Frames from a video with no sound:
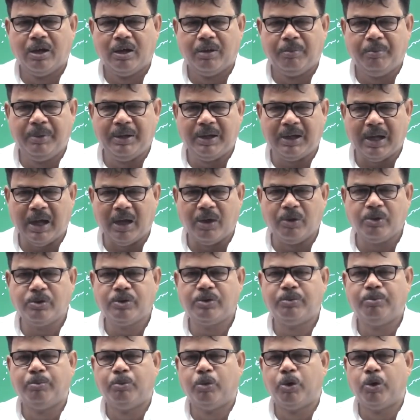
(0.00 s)
because
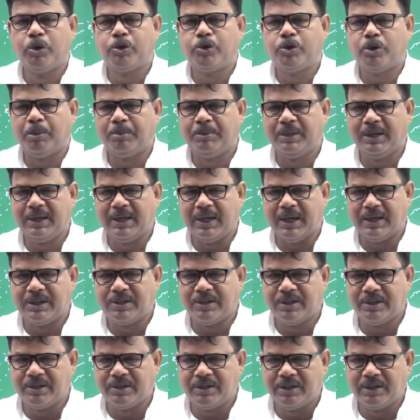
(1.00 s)
most of the gases